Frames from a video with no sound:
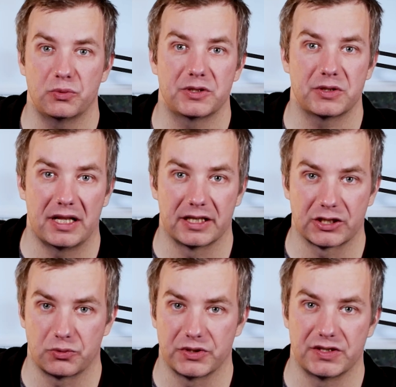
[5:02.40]
with
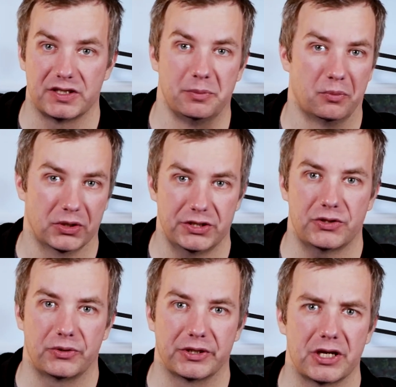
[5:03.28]
electricity
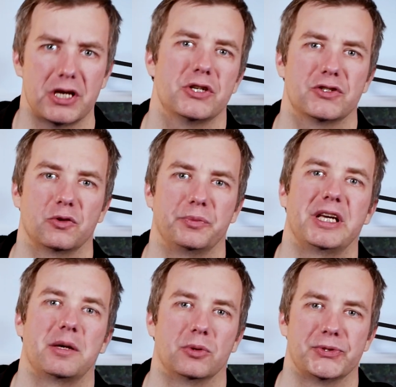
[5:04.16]
monitoring, so you'll be
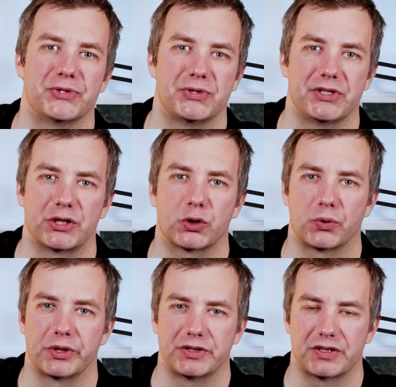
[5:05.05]
able to see
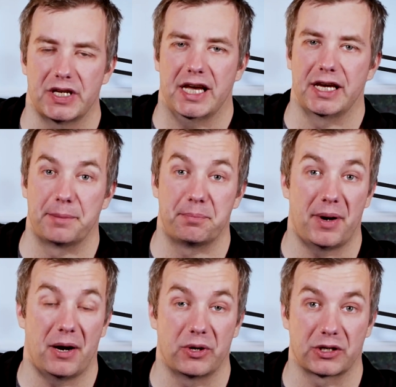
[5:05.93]
current
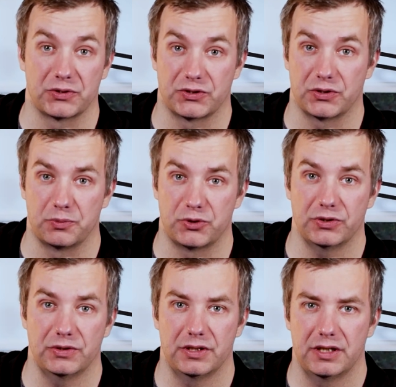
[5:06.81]
power
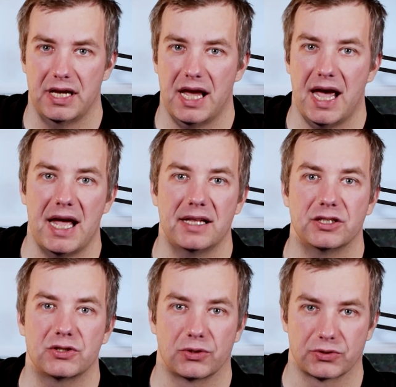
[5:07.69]
consumption and
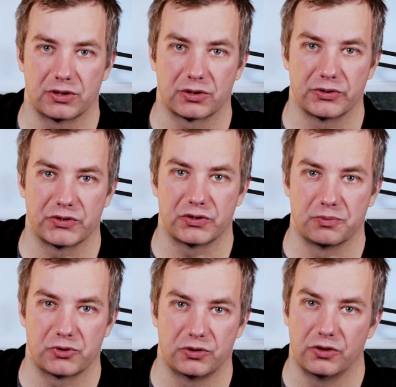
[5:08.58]
the total
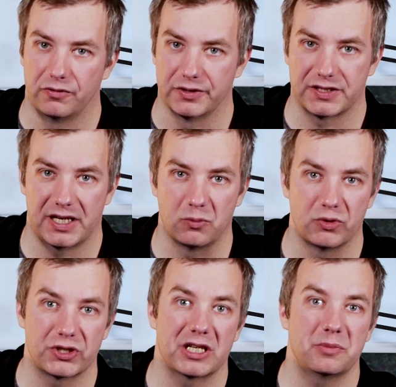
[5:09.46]
consumption over time,
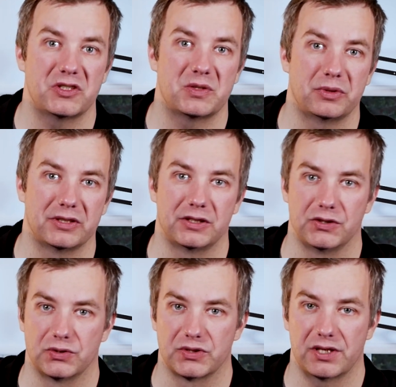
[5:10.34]
which can be split
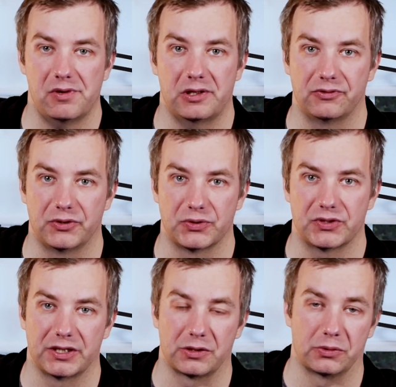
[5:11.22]
into several views,
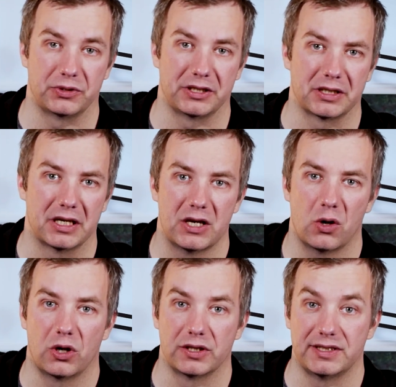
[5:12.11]
including
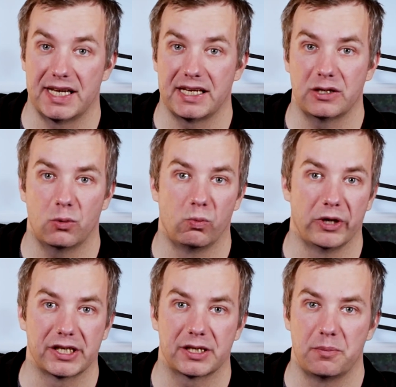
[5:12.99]
a day,
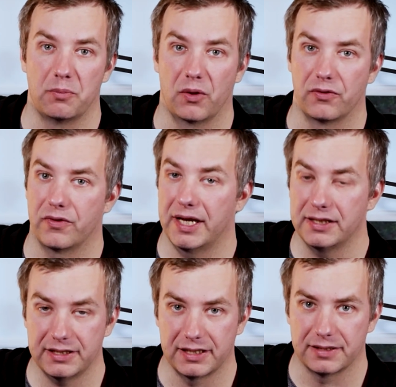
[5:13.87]
week, month, and
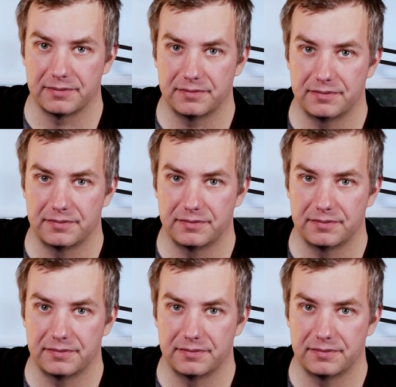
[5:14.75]
a year.